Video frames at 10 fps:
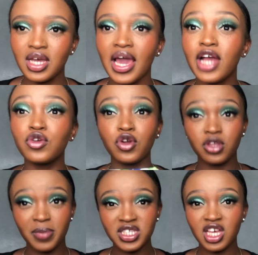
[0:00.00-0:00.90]
And you know the
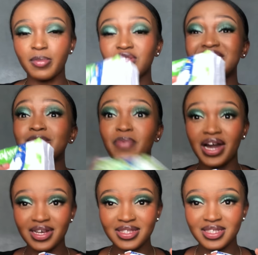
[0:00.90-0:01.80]
best thing about these
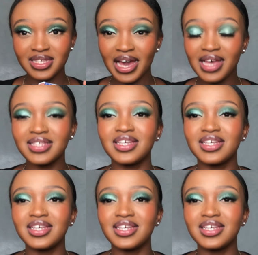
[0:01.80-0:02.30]
pads, guys, they